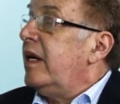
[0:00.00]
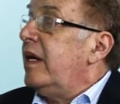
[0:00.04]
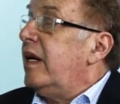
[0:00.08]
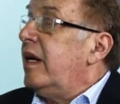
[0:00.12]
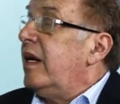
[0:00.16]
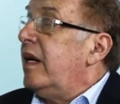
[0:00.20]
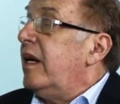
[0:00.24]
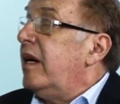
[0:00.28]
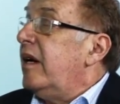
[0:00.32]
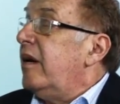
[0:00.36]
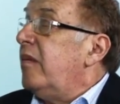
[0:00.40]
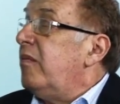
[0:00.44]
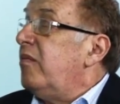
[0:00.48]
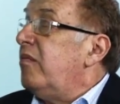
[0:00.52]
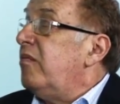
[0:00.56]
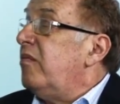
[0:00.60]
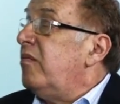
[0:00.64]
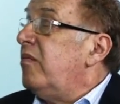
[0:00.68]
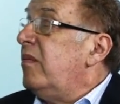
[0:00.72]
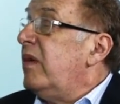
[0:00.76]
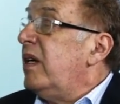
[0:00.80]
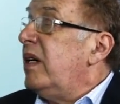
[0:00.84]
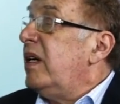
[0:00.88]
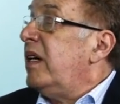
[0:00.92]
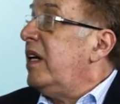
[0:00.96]
Um,
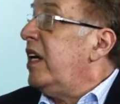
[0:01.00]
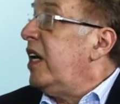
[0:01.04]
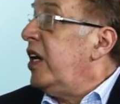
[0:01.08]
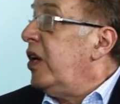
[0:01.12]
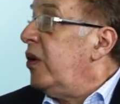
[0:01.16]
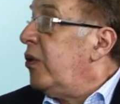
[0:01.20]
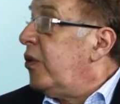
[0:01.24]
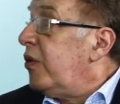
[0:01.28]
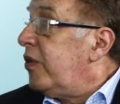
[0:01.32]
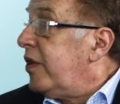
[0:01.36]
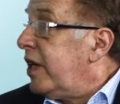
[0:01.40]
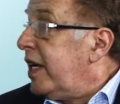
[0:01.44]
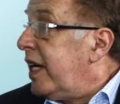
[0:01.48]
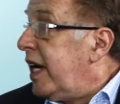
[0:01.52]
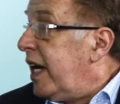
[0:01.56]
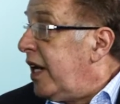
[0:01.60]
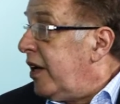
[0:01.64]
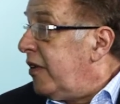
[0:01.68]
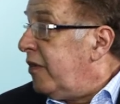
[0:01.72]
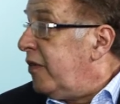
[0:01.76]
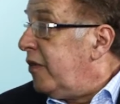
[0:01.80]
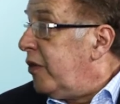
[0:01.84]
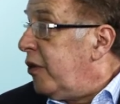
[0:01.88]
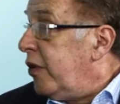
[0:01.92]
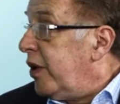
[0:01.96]
in Northern
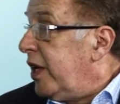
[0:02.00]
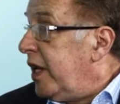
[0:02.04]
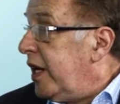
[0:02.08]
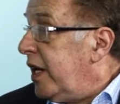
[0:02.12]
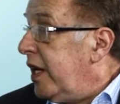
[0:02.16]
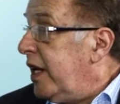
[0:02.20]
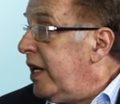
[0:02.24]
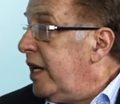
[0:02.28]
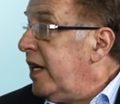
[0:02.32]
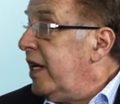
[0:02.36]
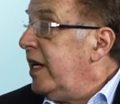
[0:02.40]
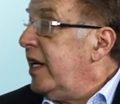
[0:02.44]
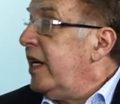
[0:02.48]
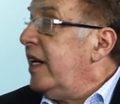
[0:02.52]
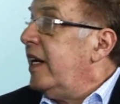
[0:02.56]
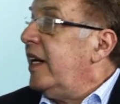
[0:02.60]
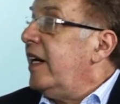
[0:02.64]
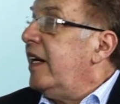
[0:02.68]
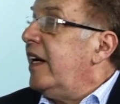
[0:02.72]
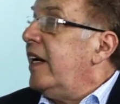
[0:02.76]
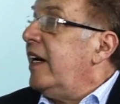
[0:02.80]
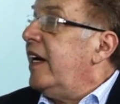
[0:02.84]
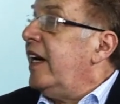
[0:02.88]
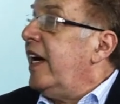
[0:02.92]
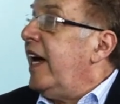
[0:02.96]
California,
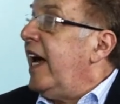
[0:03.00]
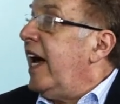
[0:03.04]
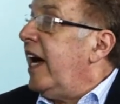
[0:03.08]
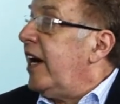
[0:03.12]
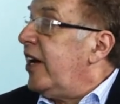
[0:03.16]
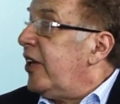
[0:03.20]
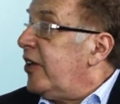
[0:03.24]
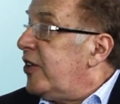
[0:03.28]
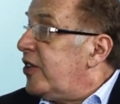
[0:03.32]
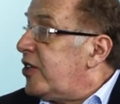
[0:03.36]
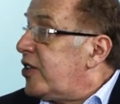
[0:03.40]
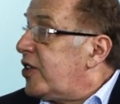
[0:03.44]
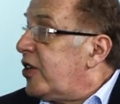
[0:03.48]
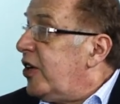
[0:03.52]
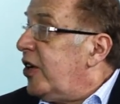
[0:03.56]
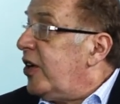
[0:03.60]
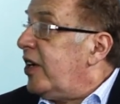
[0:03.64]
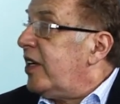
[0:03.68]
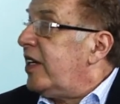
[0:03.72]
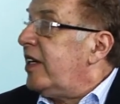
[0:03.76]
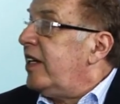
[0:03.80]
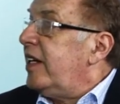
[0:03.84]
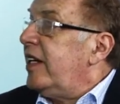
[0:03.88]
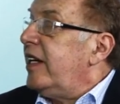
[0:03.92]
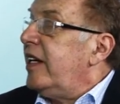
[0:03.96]
uh, Alan
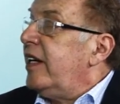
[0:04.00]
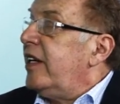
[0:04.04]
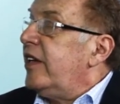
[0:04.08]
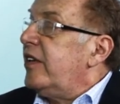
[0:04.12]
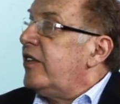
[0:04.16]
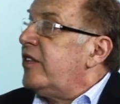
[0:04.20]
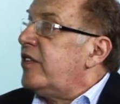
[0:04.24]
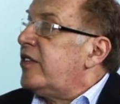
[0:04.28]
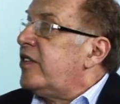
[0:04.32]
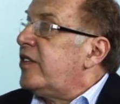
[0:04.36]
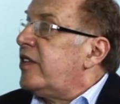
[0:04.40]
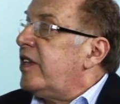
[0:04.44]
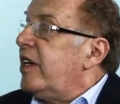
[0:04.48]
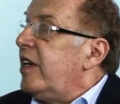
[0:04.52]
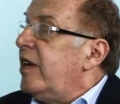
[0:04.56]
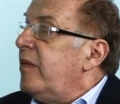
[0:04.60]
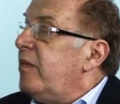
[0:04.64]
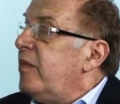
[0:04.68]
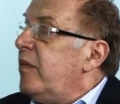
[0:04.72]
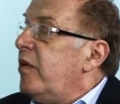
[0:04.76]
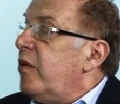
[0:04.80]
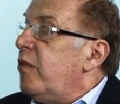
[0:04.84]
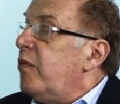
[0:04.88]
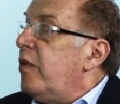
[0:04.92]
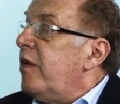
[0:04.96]
Scott has
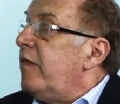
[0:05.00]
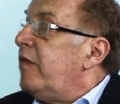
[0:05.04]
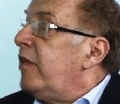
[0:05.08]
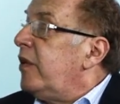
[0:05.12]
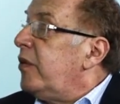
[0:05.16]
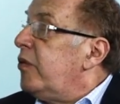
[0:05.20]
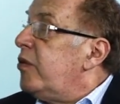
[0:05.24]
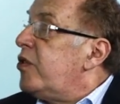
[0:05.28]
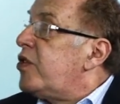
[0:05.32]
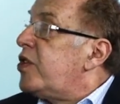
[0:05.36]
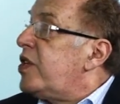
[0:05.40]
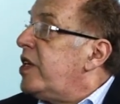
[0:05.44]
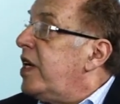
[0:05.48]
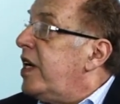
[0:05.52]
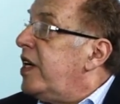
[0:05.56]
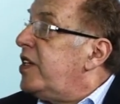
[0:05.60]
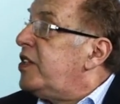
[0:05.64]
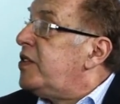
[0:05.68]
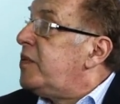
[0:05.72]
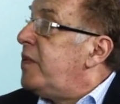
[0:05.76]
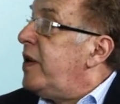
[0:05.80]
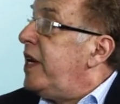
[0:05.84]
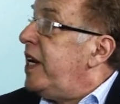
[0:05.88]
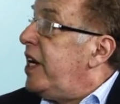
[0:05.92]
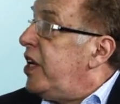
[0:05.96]
um,
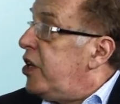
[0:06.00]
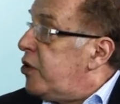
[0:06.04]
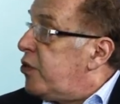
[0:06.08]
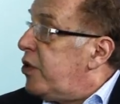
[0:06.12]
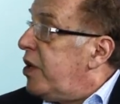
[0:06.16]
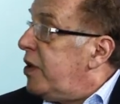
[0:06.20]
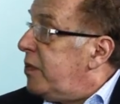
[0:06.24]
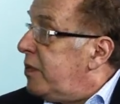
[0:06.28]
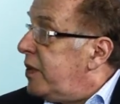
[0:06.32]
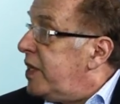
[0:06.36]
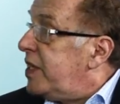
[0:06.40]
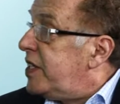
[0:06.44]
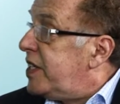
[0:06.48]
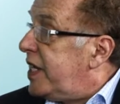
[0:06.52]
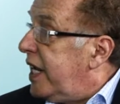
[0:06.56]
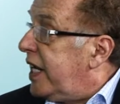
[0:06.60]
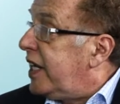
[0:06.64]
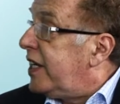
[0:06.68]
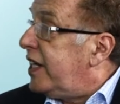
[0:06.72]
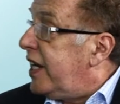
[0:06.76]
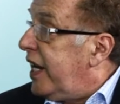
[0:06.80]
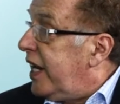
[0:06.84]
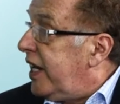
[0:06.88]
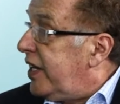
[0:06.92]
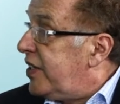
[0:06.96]
revolutionized many treatment
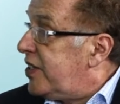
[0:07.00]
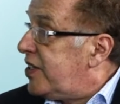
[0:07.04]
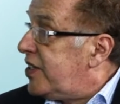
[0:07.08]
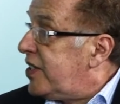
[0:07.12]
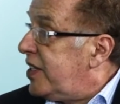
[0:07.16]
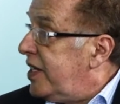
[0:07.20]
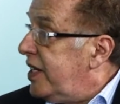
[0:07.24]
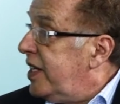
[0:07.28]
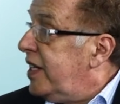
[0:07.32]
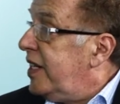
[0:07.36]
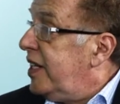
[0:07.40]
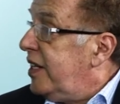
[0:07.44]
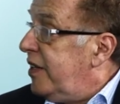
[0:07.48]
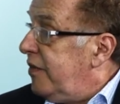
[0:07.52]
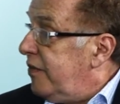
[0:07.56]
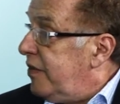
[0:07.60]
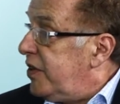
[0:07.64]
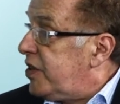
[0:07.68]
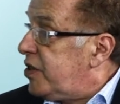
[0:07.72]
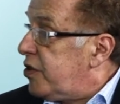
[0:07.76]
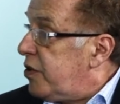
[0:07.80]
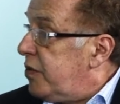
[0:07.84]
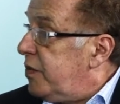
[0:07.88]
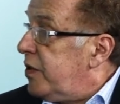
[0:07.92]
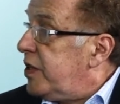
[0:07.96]
techniques for
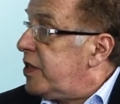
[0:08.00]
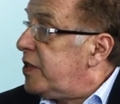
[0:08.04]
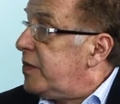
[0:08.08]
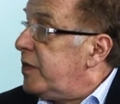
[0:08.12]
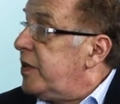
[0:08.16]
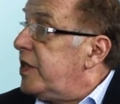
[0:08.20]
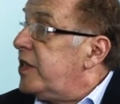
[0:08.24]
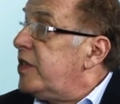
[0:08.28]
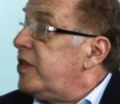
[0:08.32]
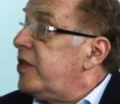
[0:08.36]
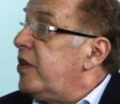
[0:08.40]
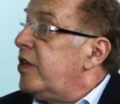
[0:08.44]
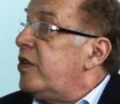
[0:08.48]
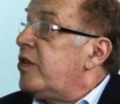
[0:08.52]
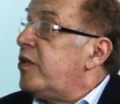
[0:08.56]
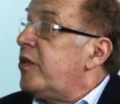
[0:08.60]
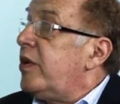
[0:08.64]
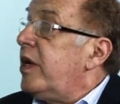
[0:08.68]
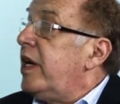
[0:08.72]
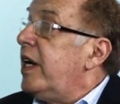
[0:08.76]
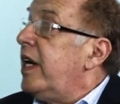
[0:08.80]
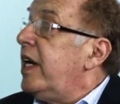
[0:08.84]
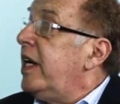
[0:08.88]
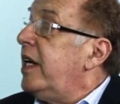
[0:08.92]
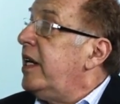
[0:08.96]
strabismus to
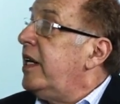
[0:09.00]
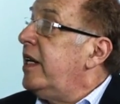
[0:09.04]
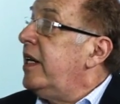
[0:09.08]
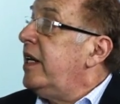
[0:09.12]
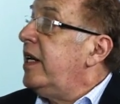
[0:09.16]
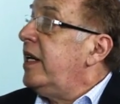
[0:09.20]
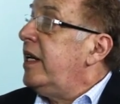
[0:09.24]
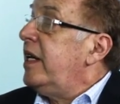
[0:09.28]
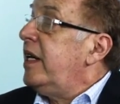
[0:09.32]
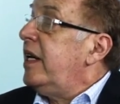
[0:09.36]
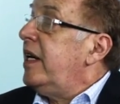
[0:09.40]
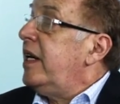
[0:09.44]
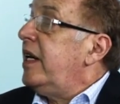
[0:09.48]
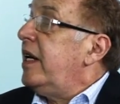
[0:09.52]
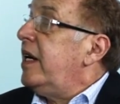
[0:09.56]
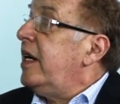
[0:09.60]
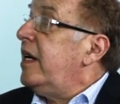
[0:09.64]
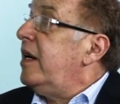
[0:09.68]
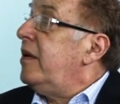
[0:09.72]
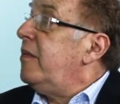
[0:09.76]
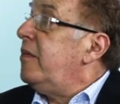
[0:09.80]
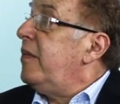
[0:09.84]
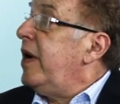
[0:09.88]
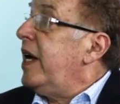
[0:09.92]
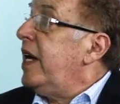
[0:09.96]
try and uh,
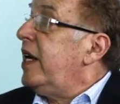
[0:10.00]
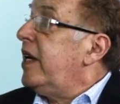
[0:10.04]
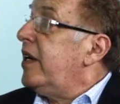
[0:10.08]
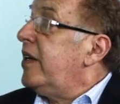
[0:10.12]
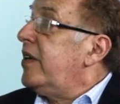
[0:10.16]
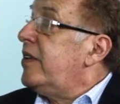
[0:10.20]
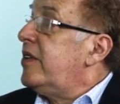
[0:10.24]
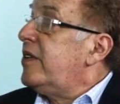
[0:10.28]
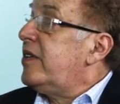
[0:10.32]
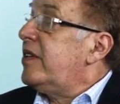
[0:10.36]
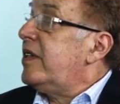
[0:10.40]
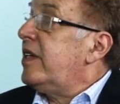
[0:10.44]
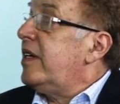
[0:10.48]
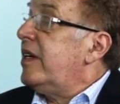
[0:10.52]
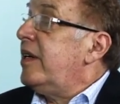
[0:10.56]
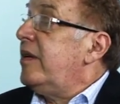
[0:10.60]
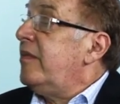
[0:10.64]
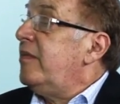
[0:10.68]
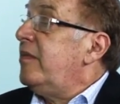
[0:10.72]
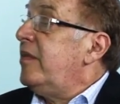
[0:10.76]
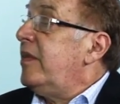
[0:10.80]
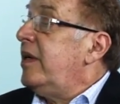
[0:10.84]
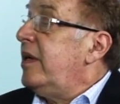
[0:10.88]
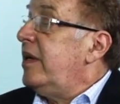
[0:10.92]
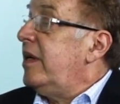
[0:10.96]
make it
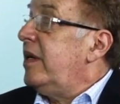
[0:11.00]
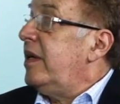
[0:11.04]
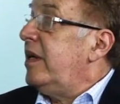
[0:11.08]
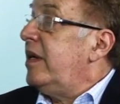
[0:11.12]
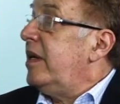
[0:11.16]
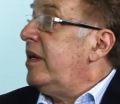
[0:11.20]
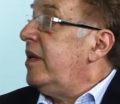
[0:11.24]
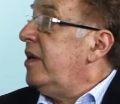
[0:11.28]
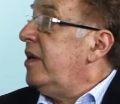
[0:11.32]
um, uh,